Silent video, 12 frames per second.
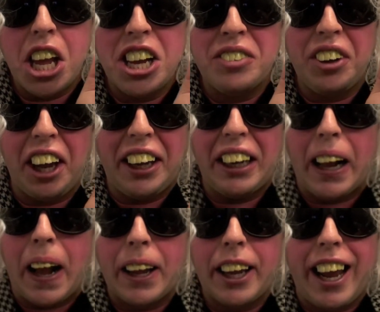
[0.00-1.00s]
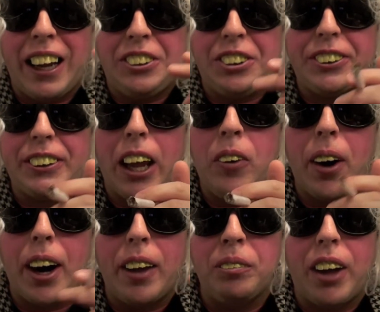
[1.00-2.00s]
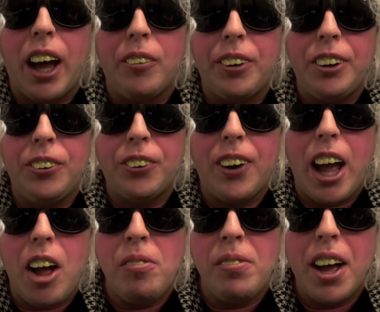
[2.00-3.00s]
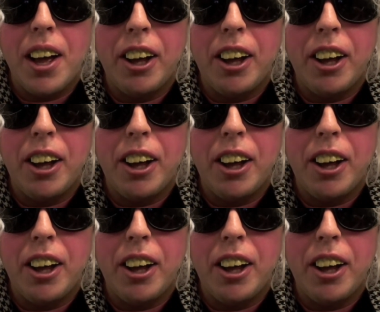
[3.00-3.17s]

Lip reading: I mean, can't you see where I'm coming from?